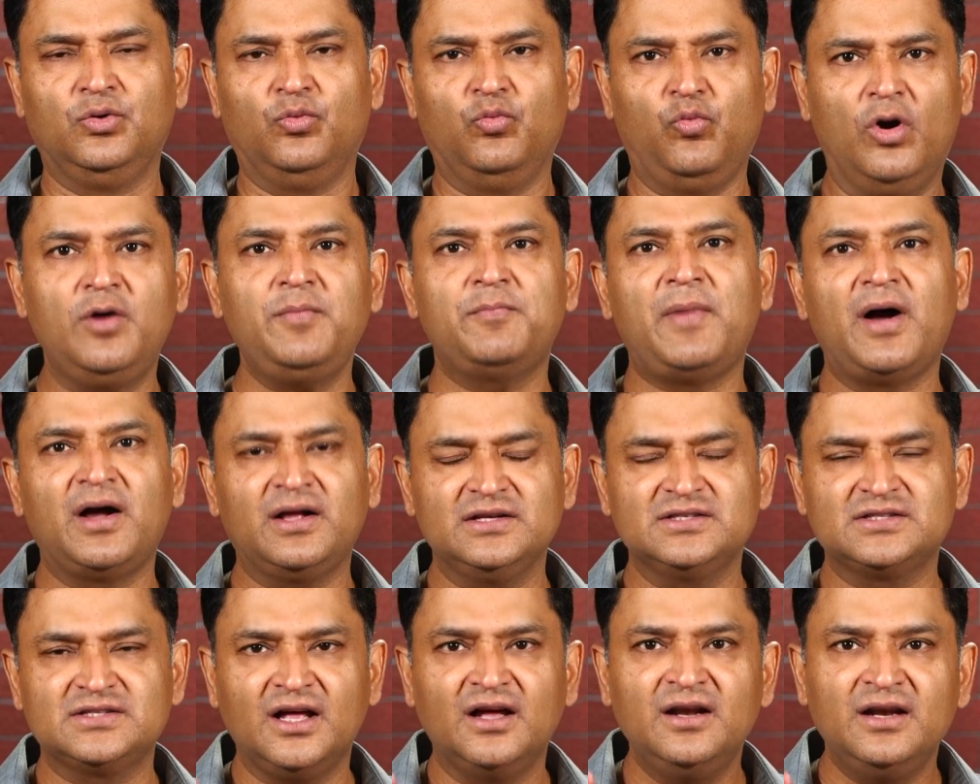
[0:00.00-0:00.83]
What
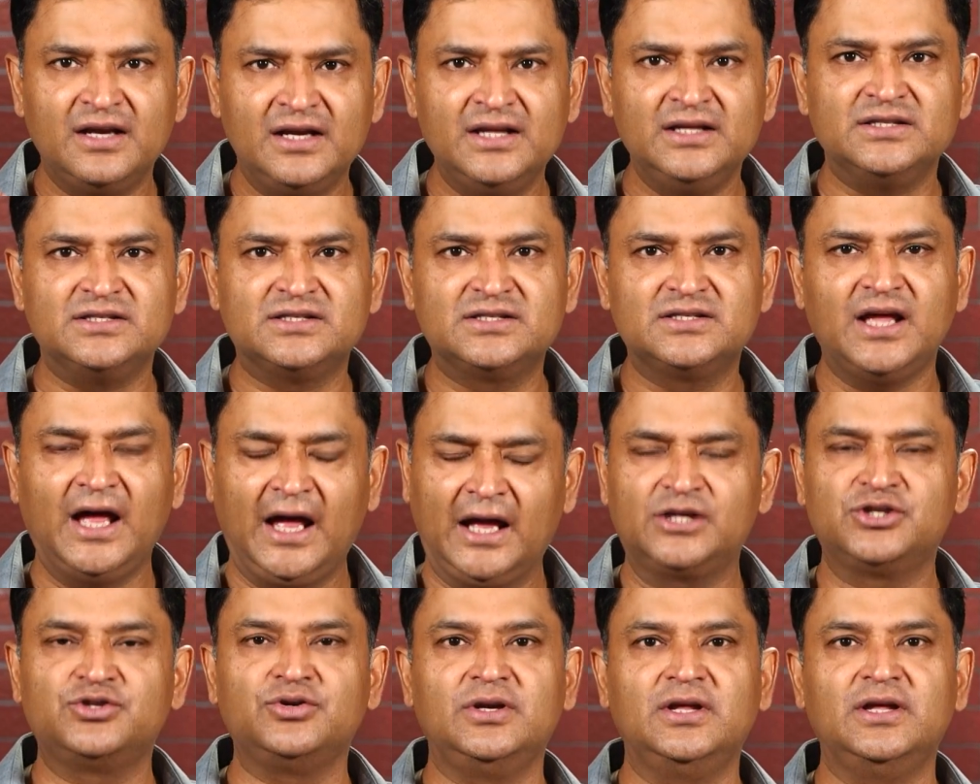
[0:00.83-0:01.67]
Pakistan needs
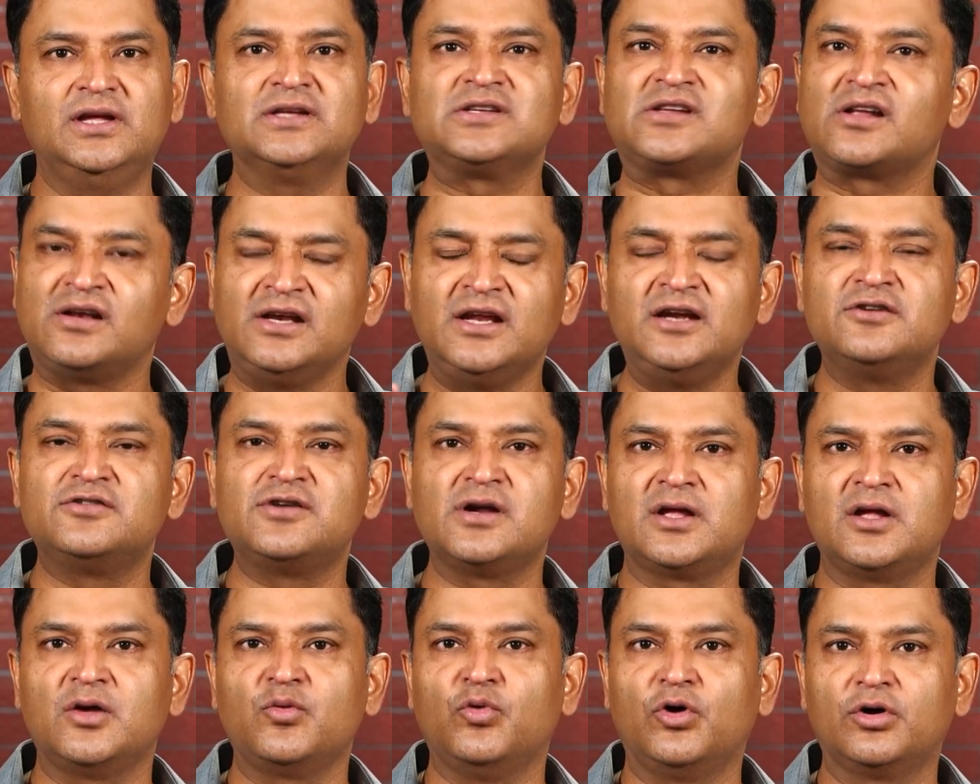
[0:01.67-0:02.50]
actually is clean
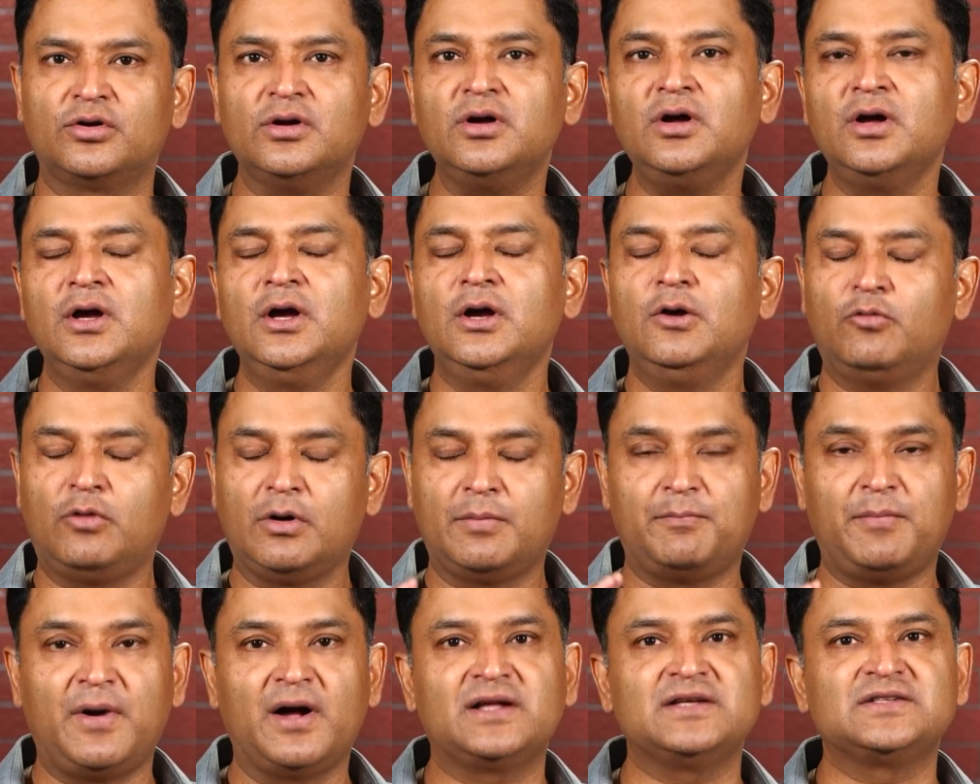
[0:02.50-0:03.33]
drinking water.
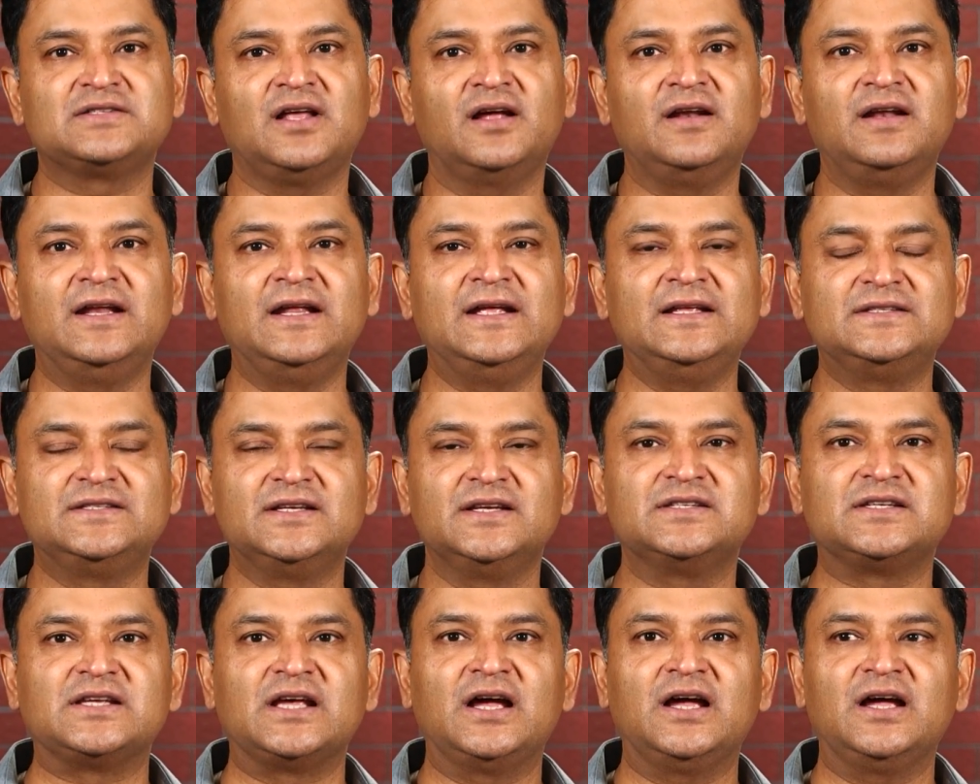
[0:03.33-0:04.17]
What Pakistan needs
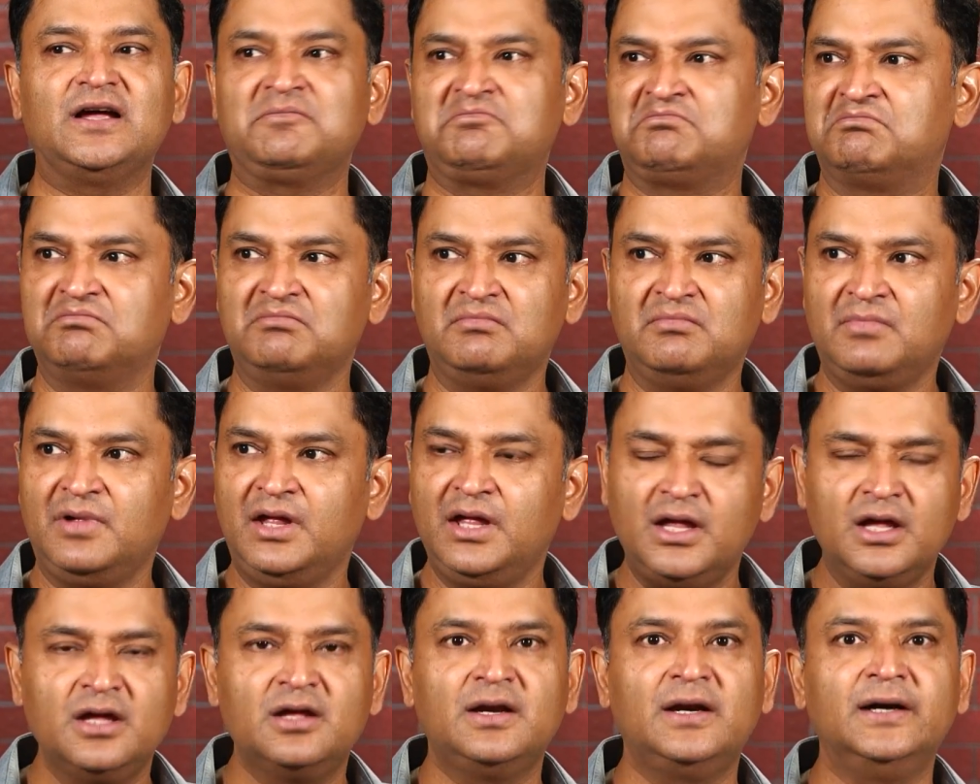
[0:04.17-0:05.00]
is
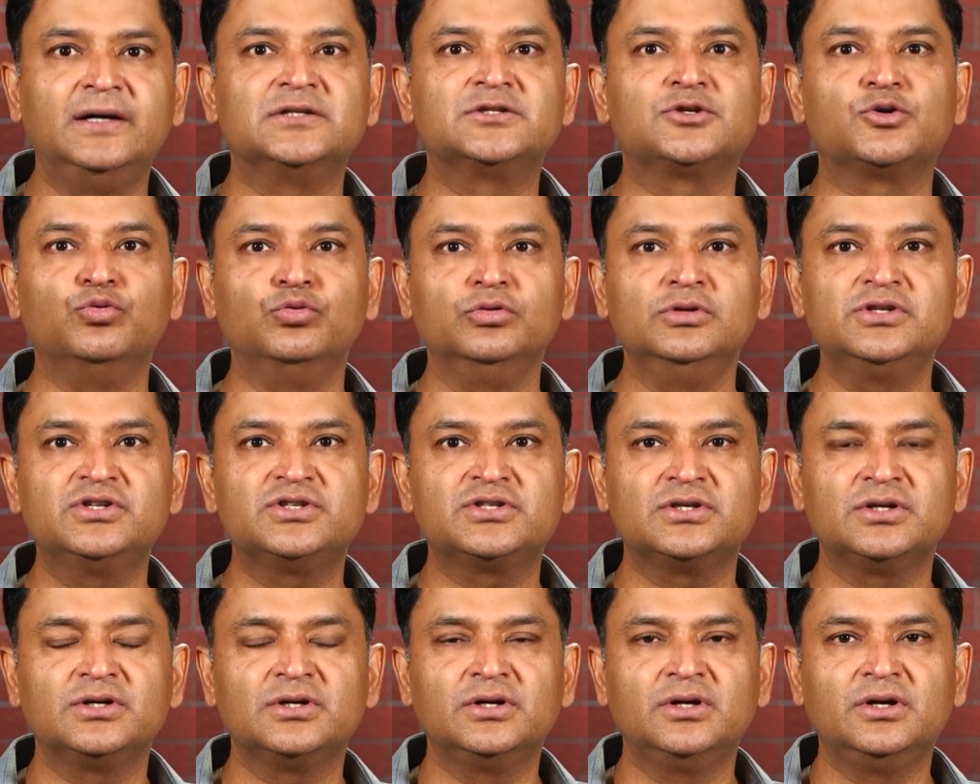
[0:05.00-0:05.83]
A-grade
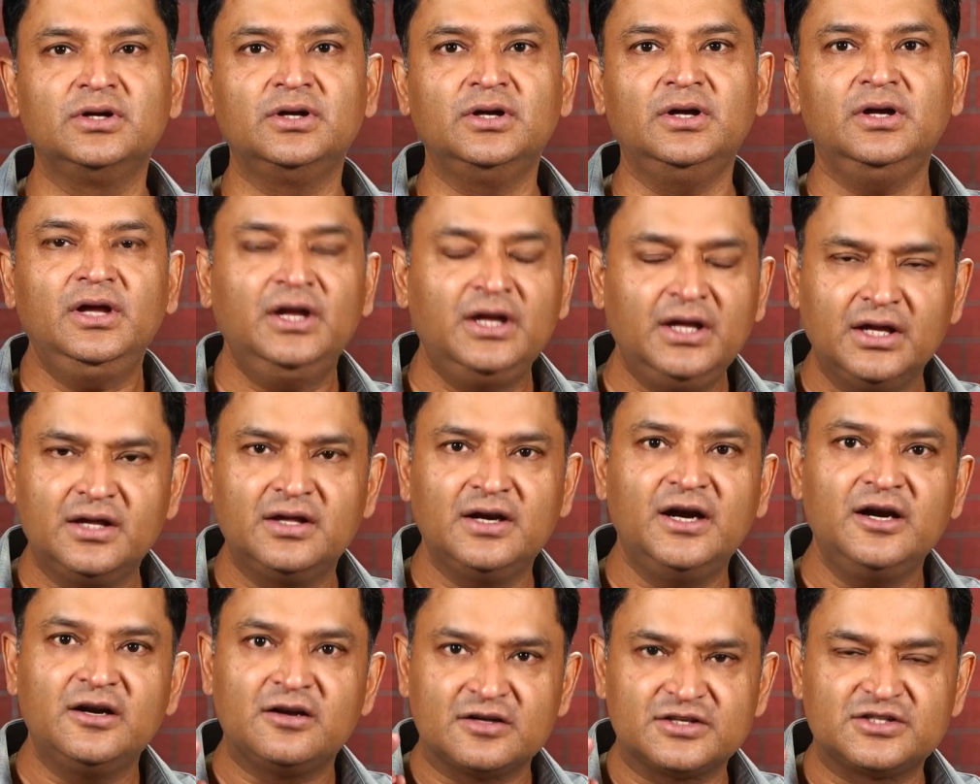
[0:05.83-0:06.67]
schools,
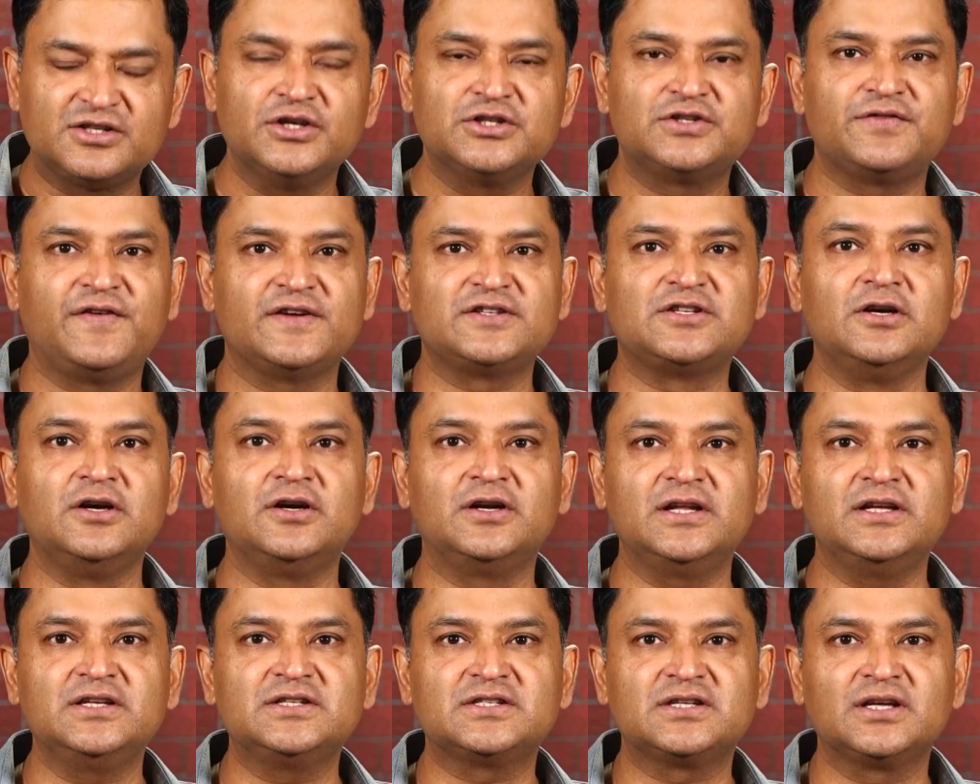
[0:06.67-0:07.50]
A-grade research
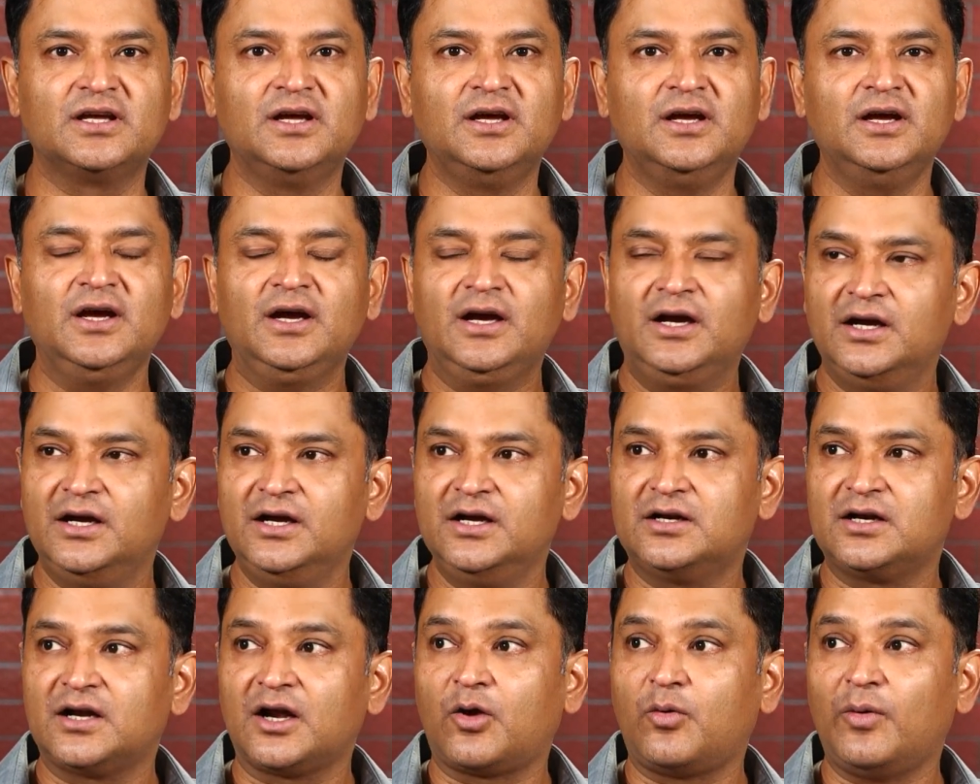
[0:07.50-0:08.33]
facilities.
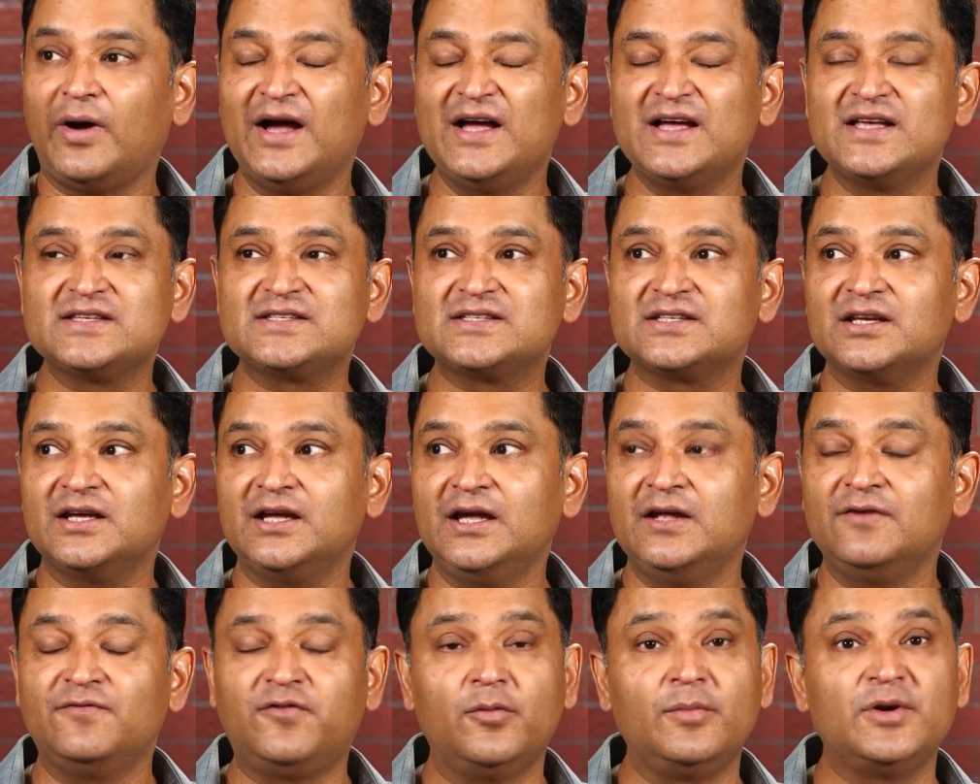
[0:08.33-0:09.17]
It requires
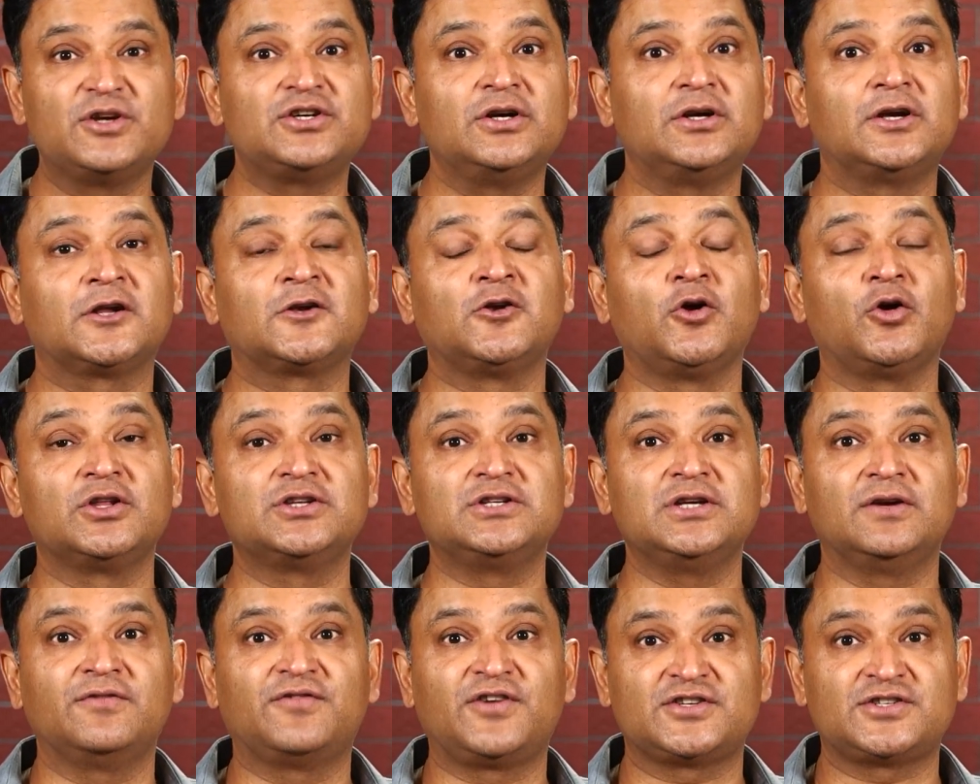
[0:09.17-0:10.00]
information
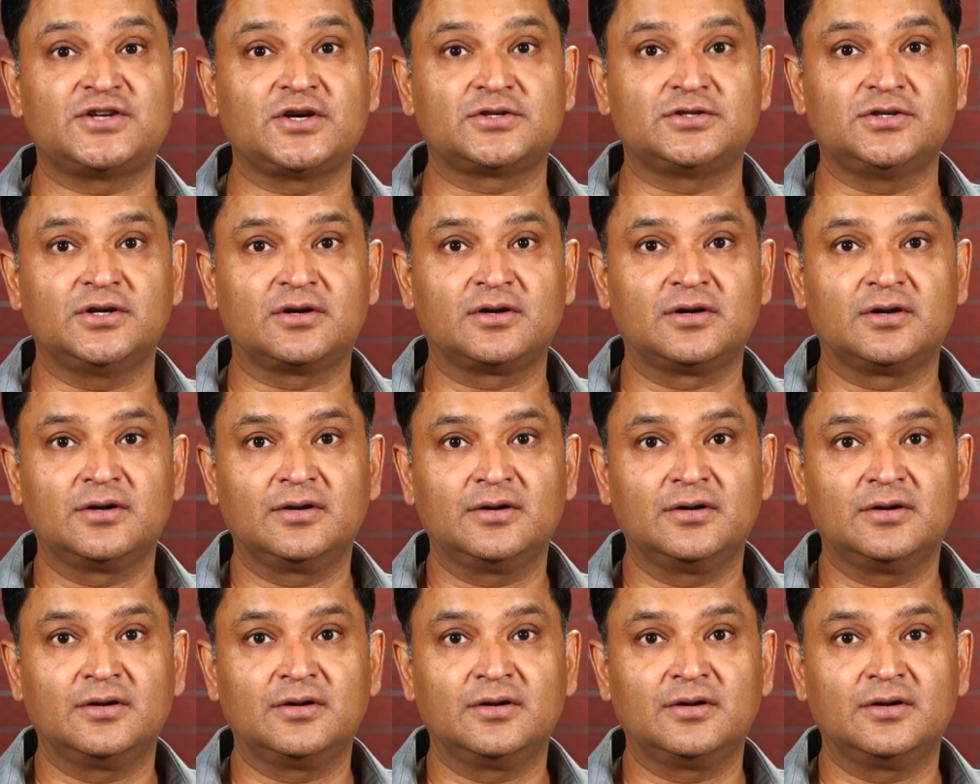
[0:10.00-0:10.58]
technology infrastructure.